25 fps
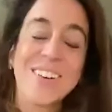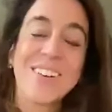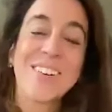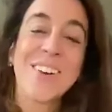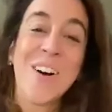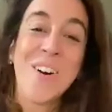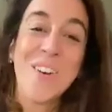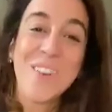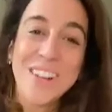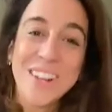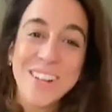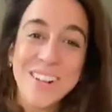
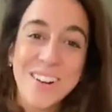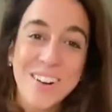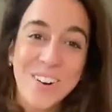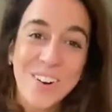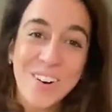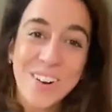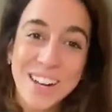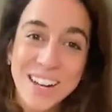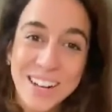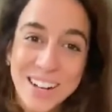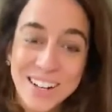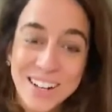coconut
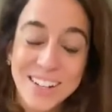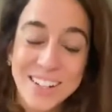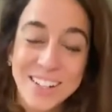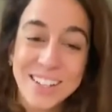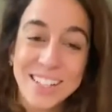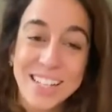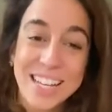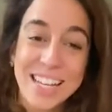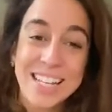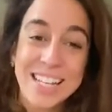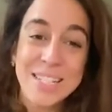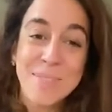
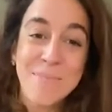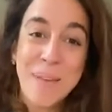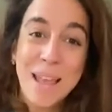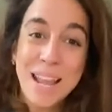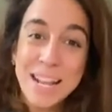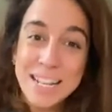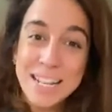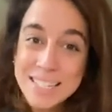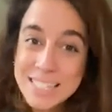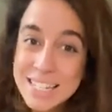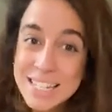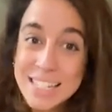oil is
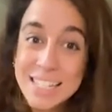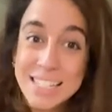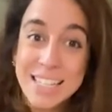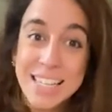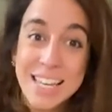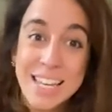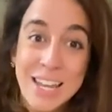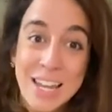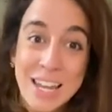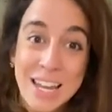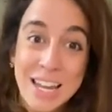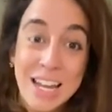
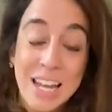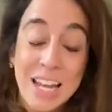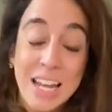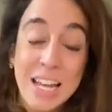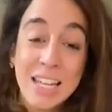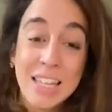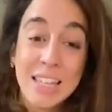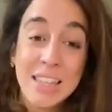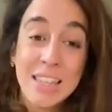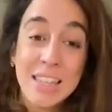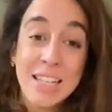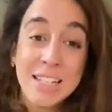basically
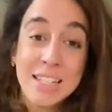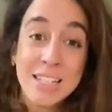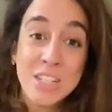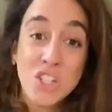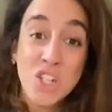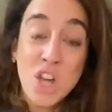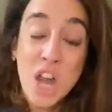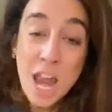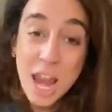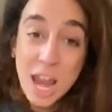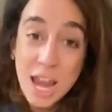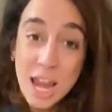this
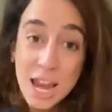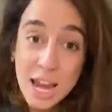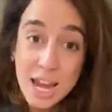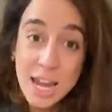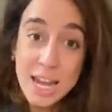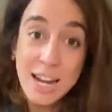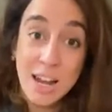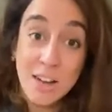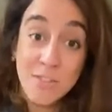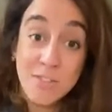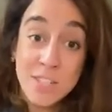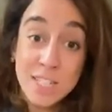
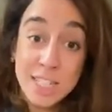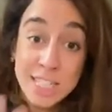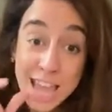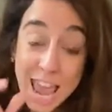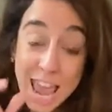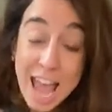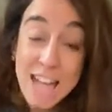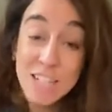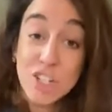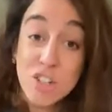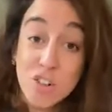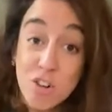chain of
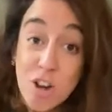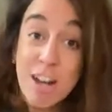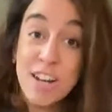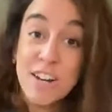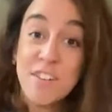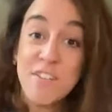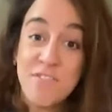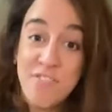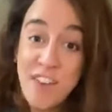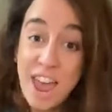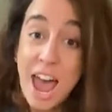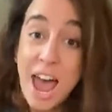
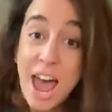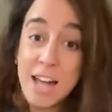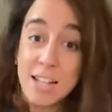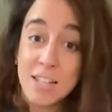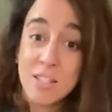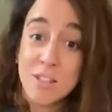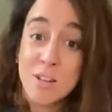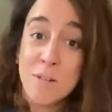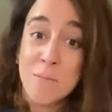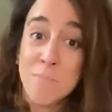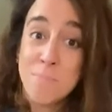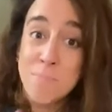saturated fats.
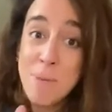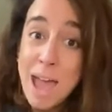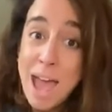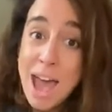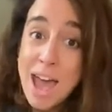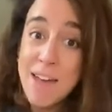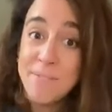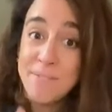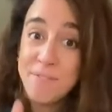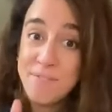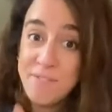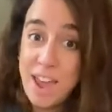They're
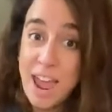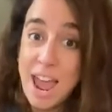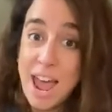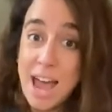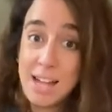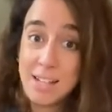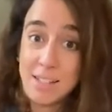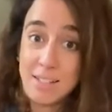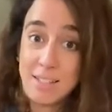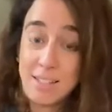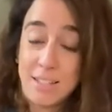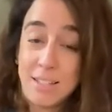bad
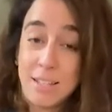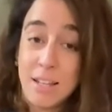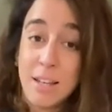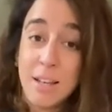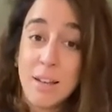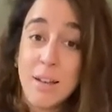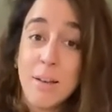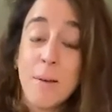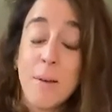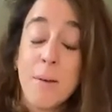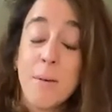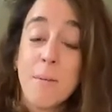fats,
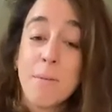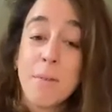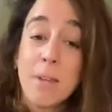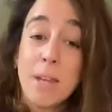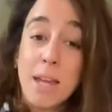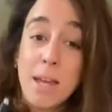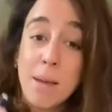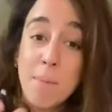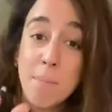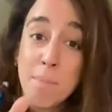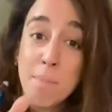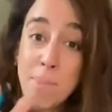
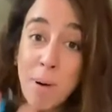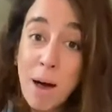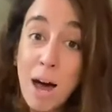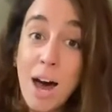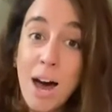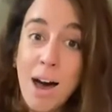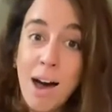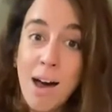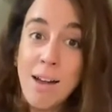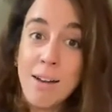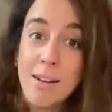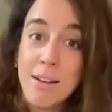
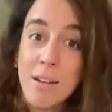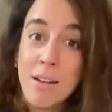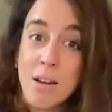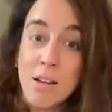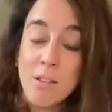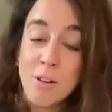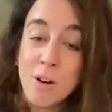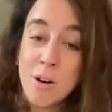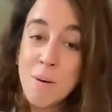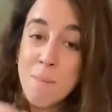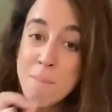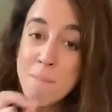but
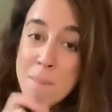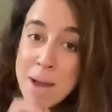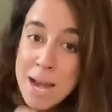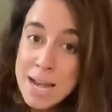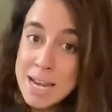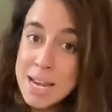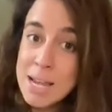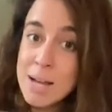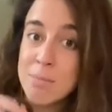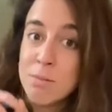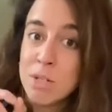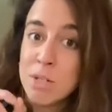they're a
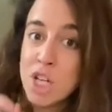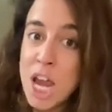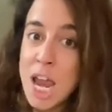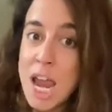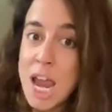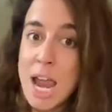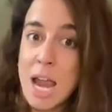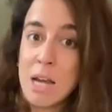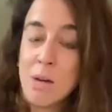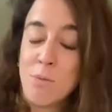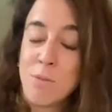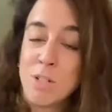medium
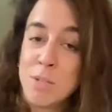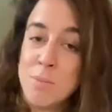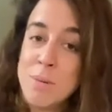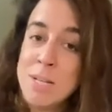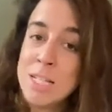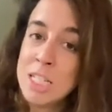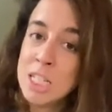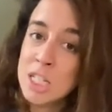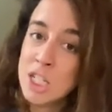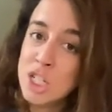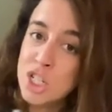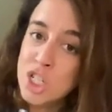chain, which
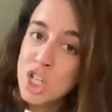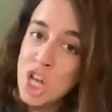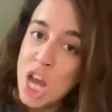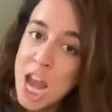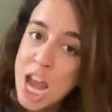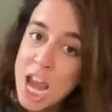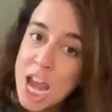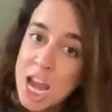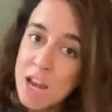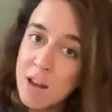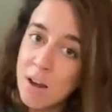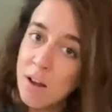means this
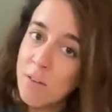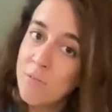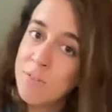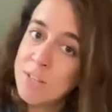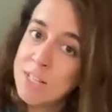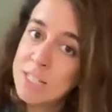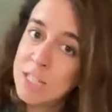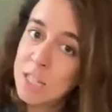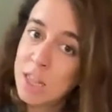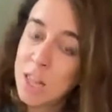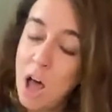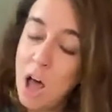chain of
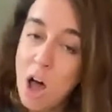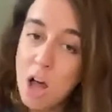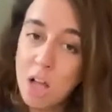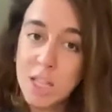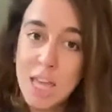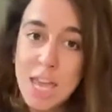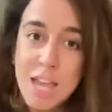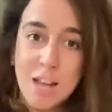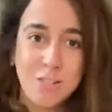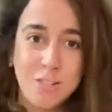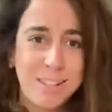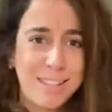these long
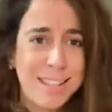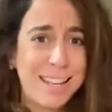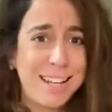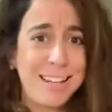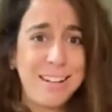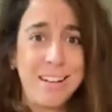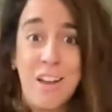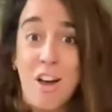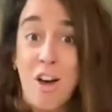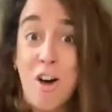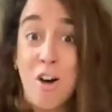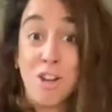Legos is like,
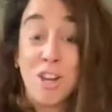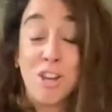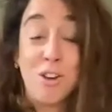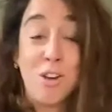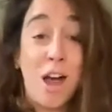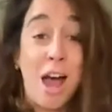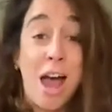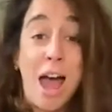no, you